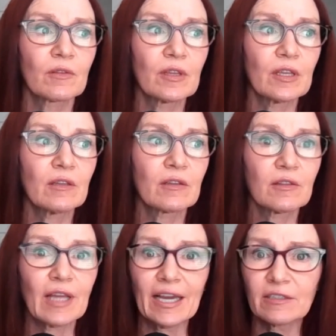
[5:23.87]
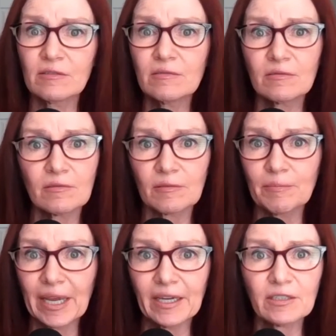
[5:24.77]
the Latin
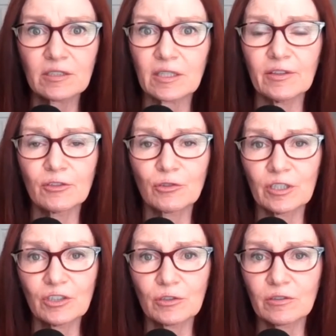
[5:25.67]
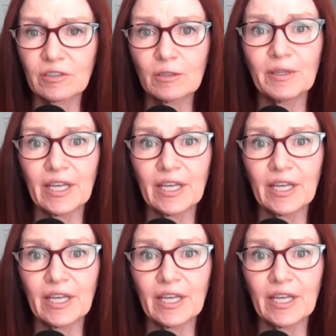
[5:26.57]
Mass and the traditionalism,